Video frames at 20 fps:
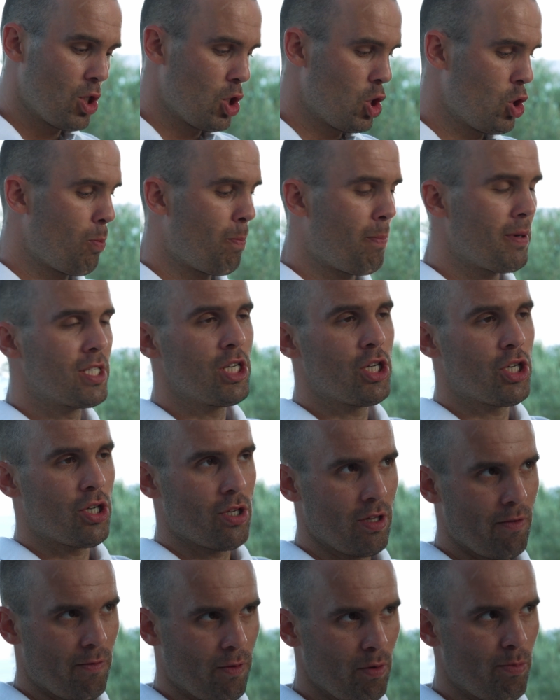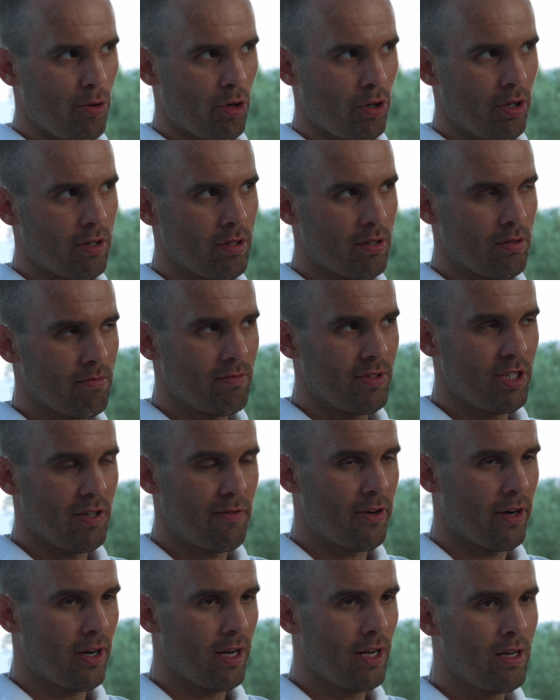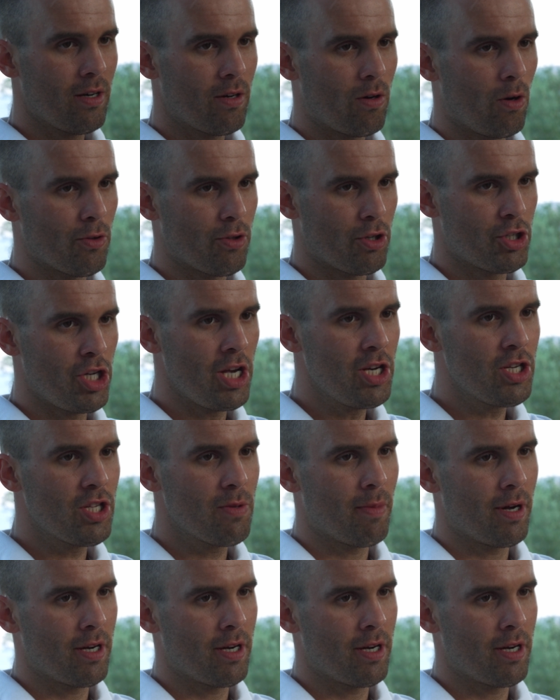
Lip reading: to position the foot pocket differently also changed,